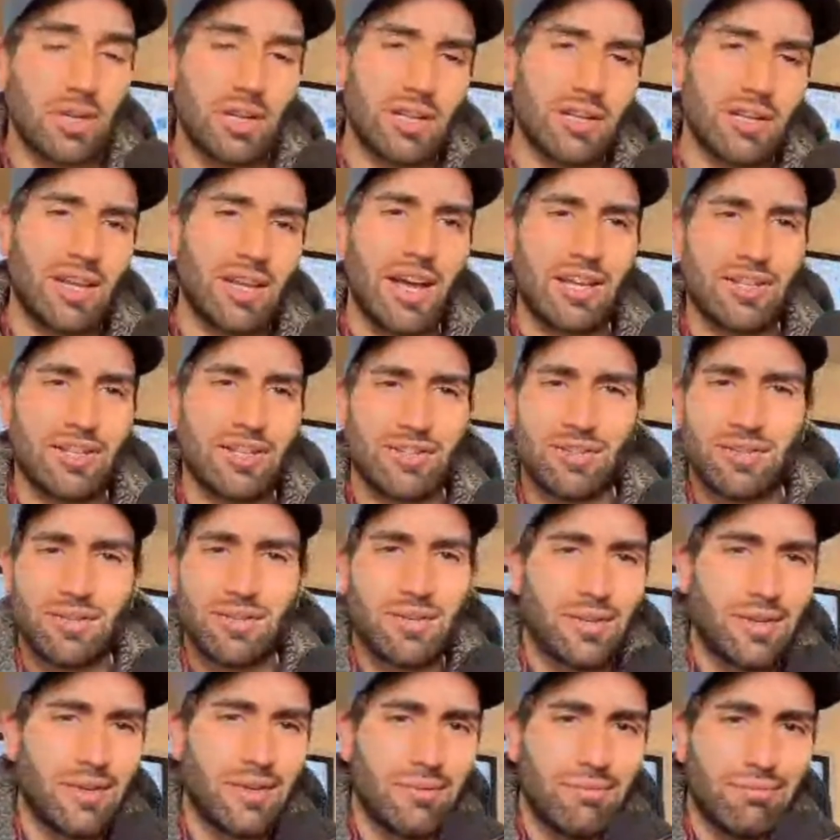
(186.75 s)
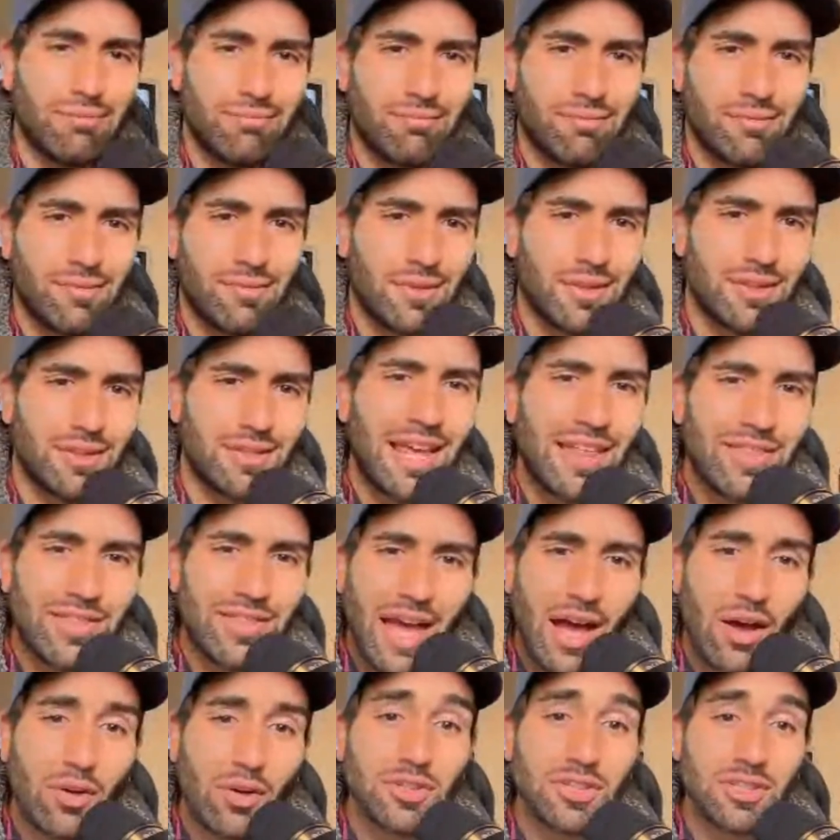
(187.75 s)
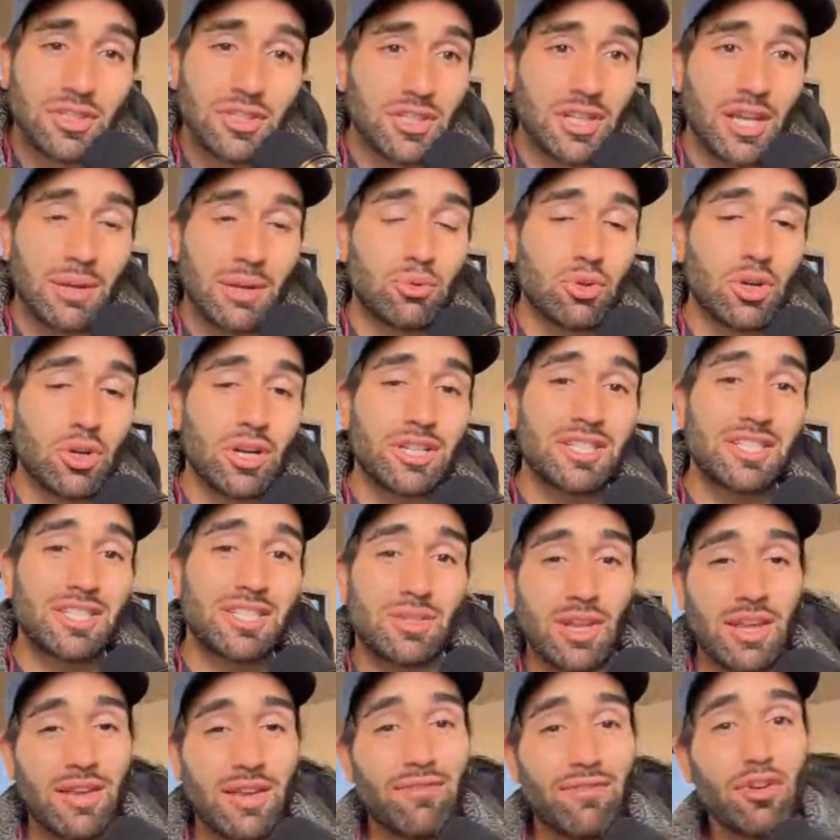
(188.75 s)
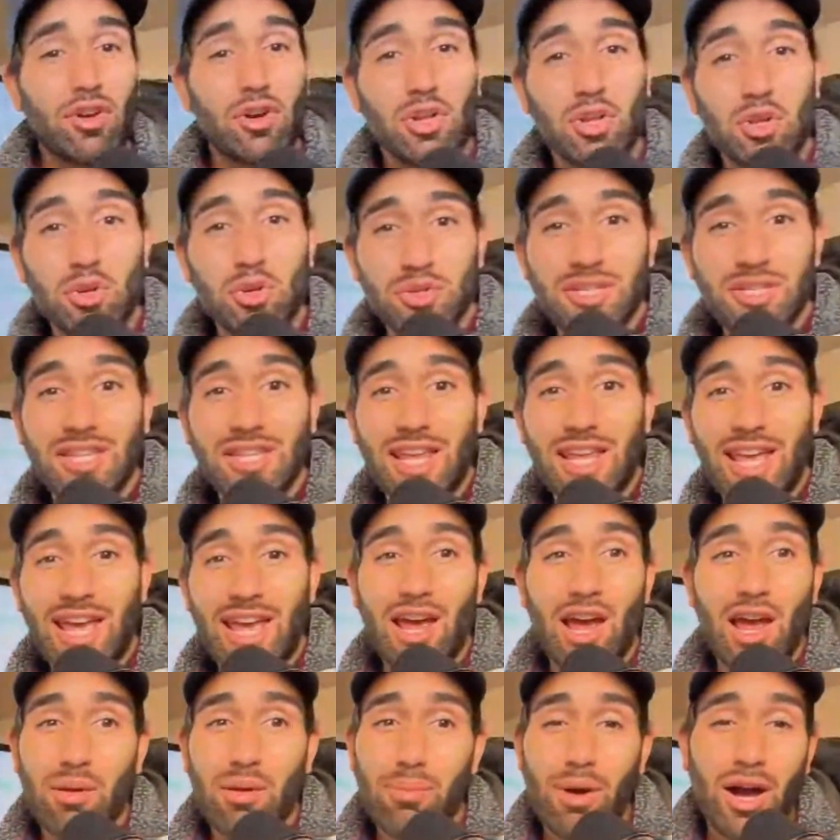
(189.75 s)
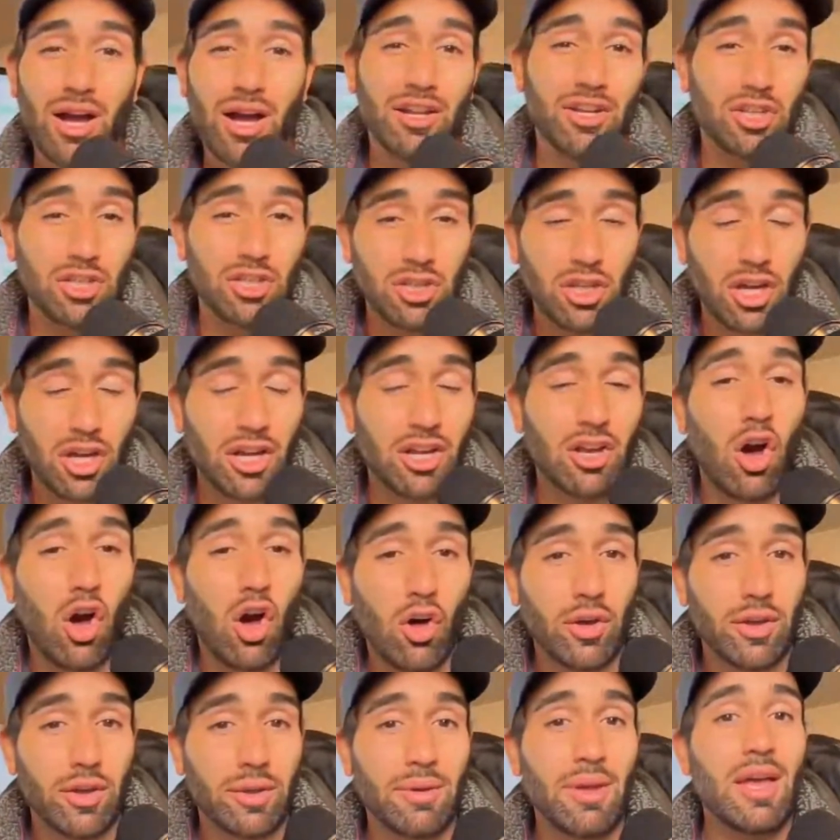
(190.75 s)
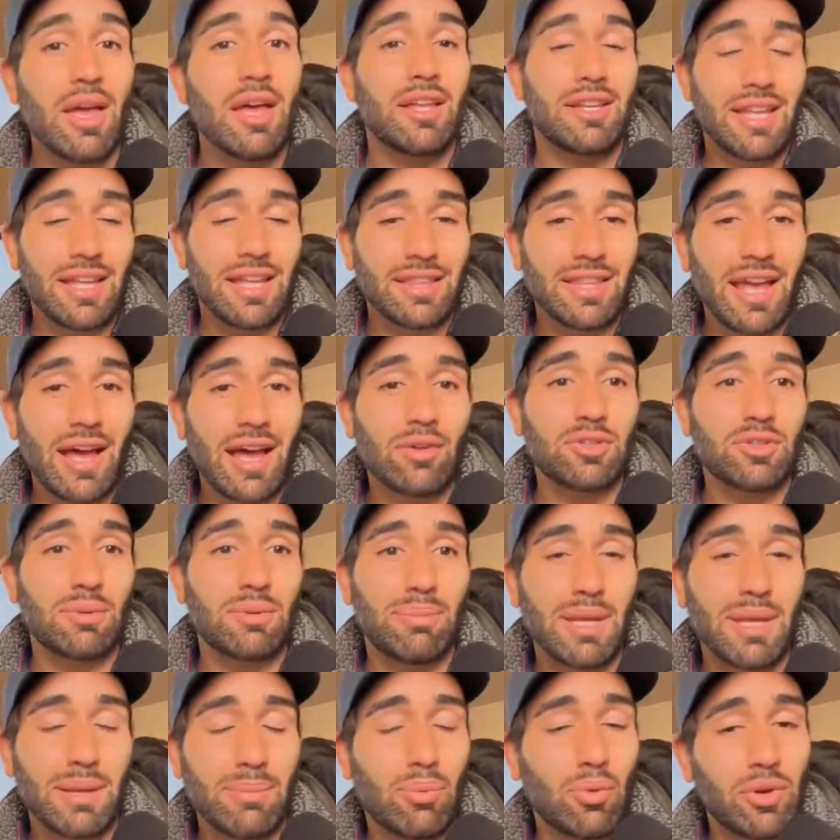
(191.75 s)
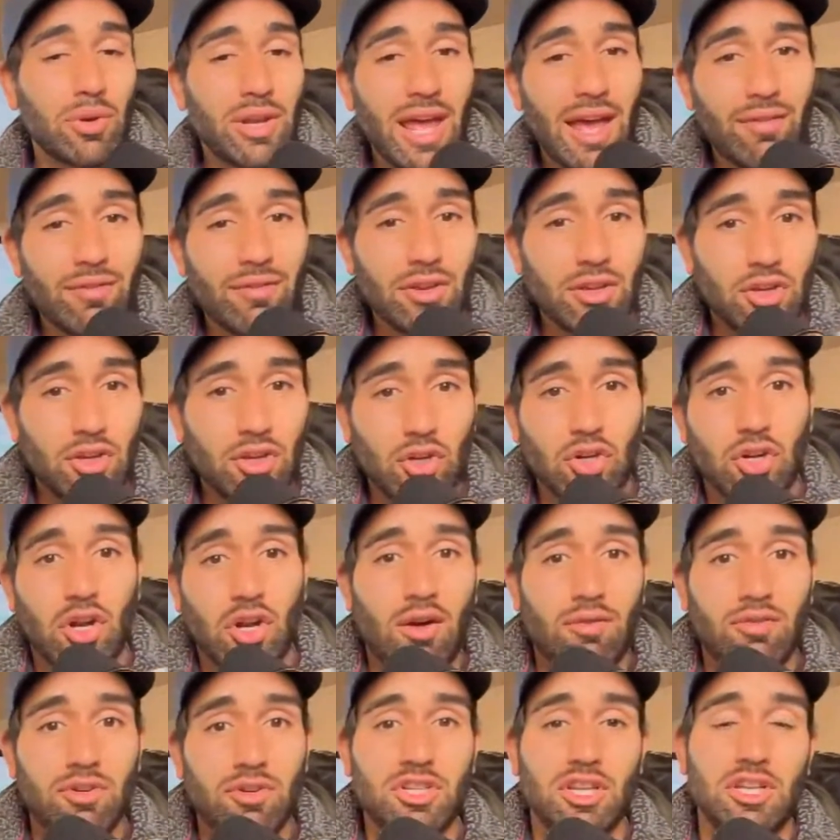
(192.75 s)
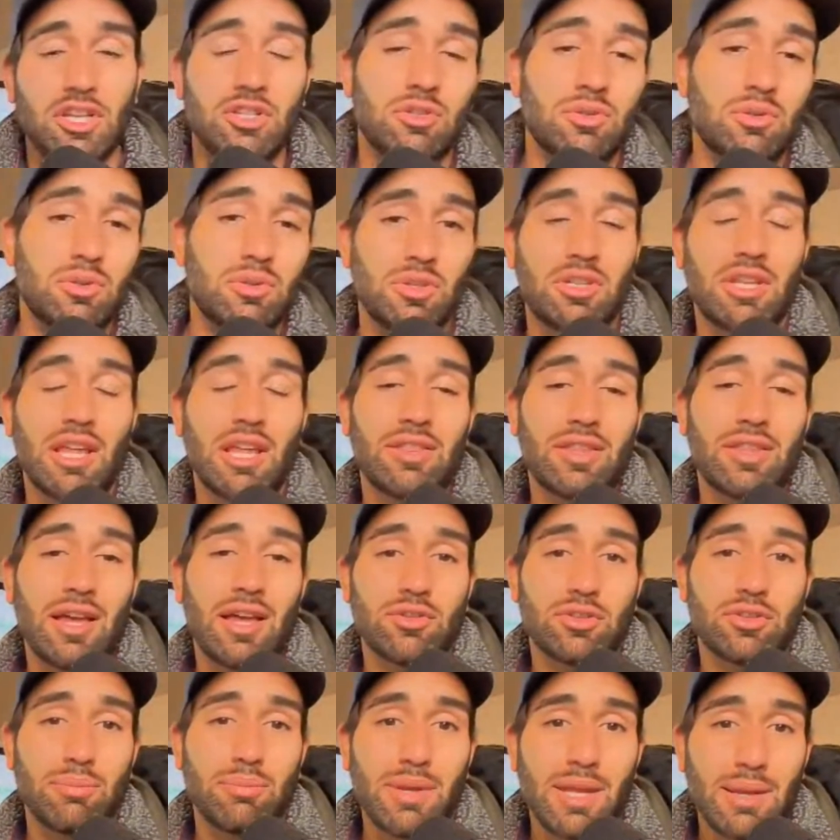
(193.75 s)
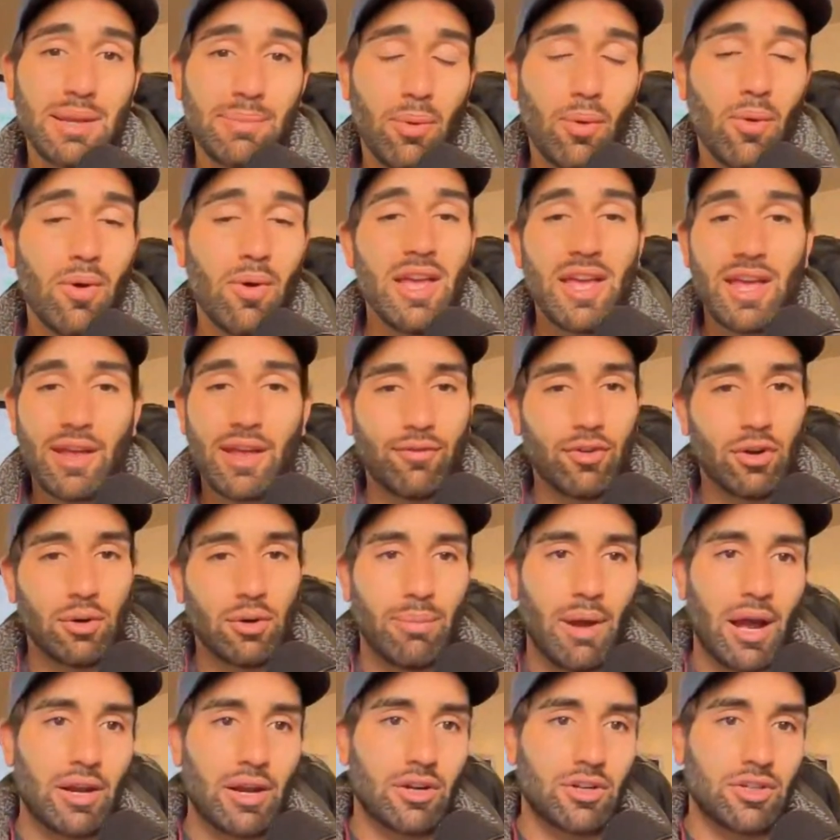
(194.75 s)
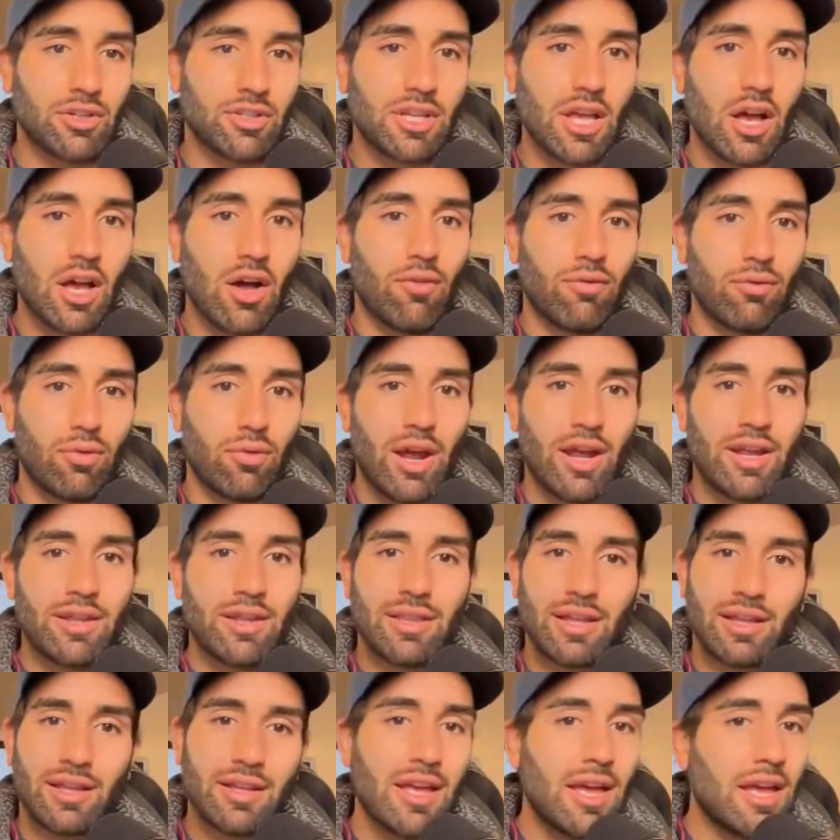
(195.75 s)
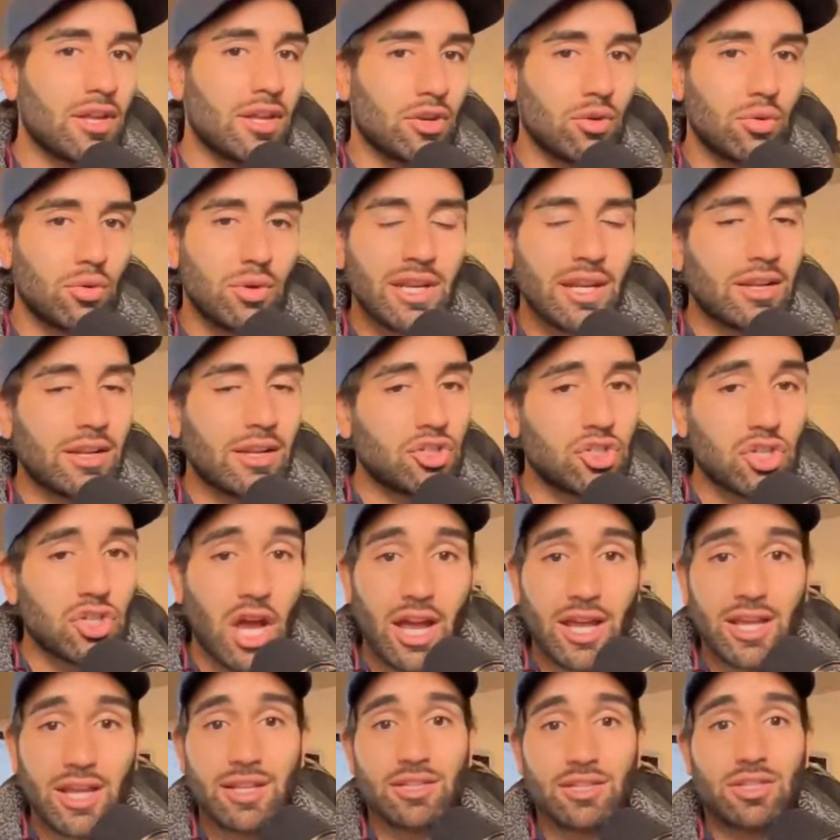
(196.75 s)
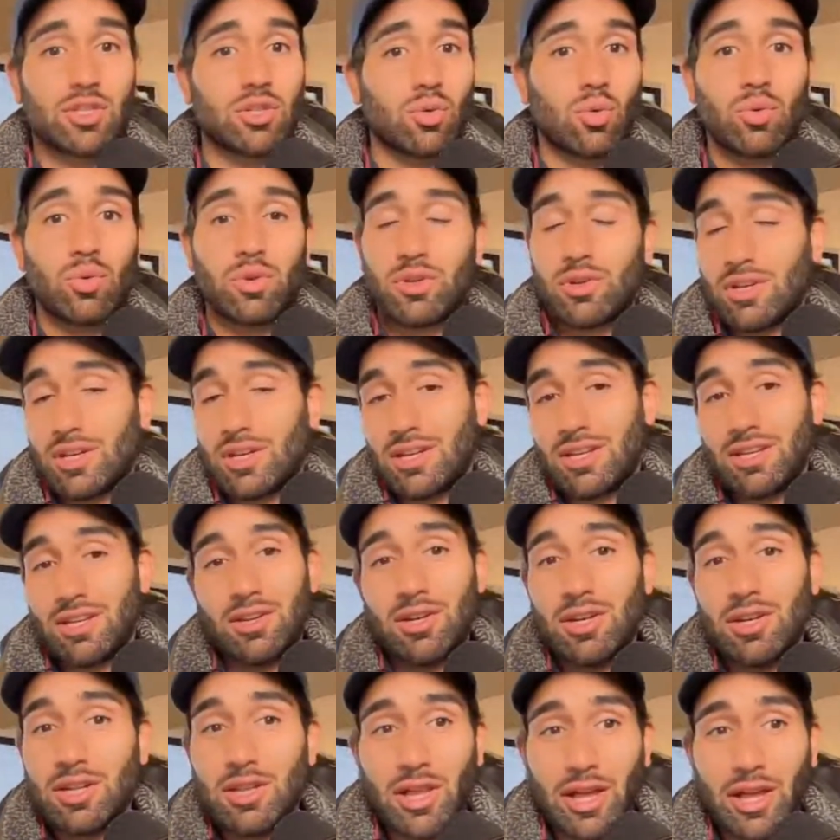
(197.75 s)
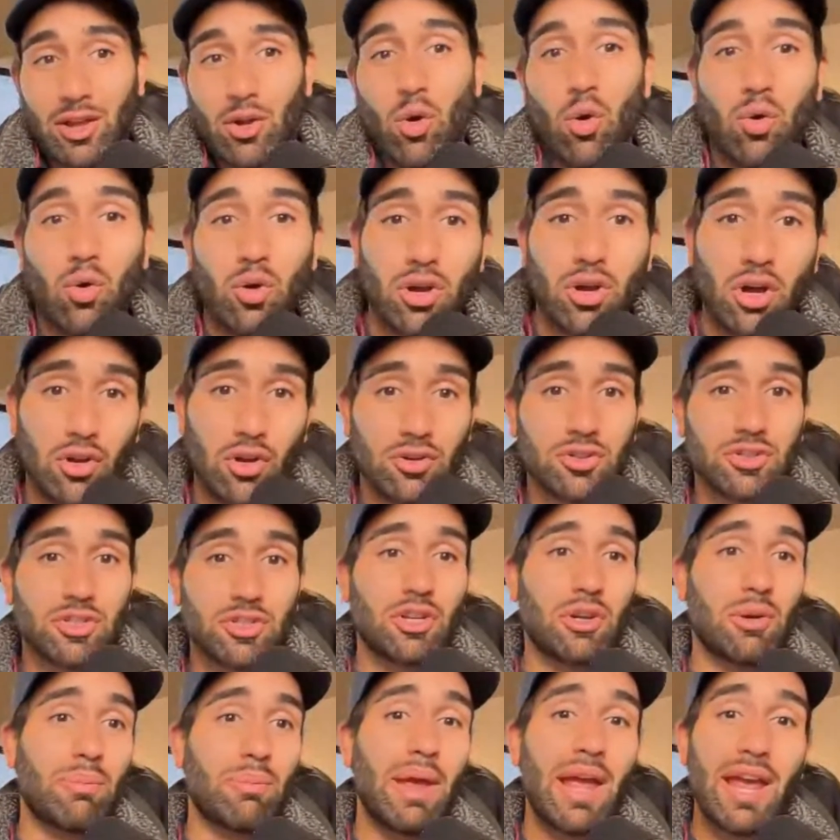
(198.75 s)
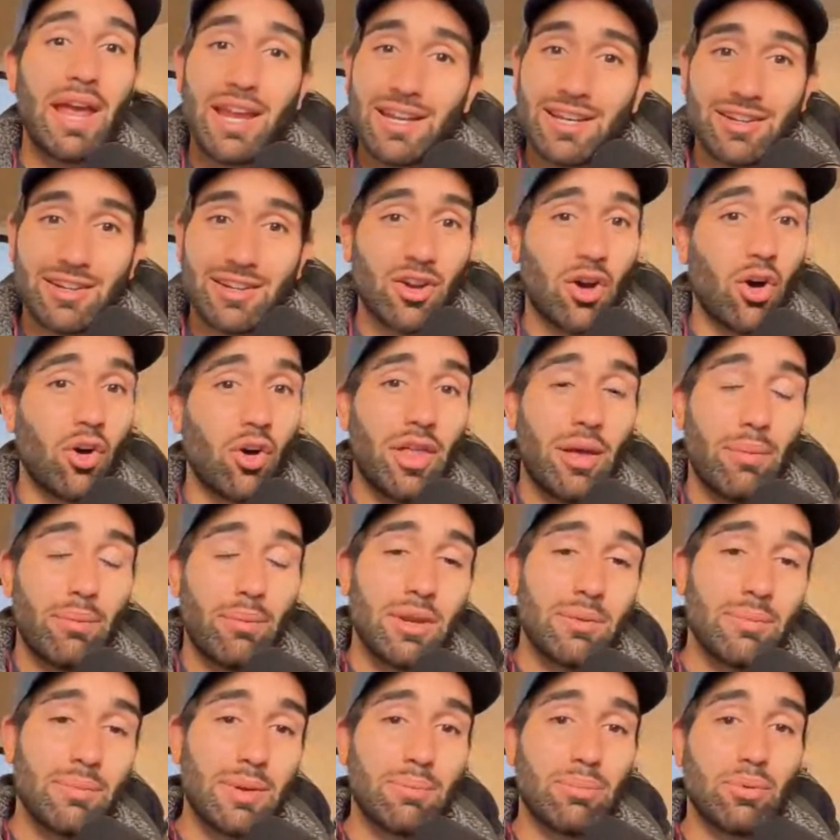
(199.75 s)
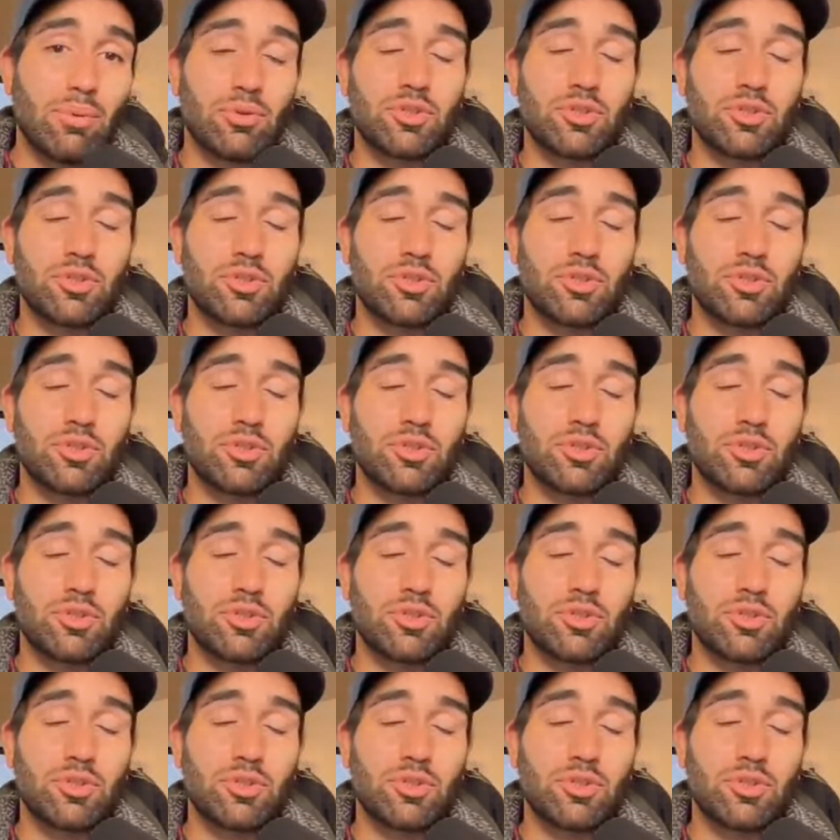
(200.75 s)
And guys, 10,000 skip traces. If you're using the AI bot, good luck calling 10,000 people and having good conversations with 10,000 people if you're by yourself, right? Like, you need a giant, you need like cold callers that you're paying to call that many people.